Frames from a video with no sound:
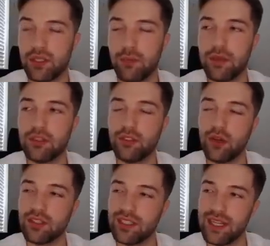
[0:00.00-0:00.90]
So Peter
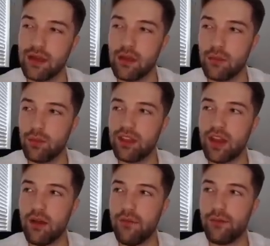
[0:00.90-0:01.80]
Skoronski with
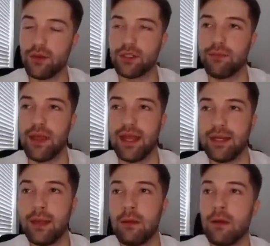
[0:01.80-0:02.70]
our first
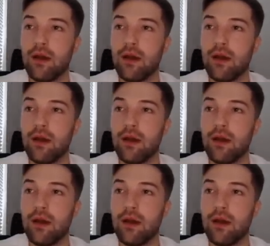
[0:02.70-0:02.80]
pick.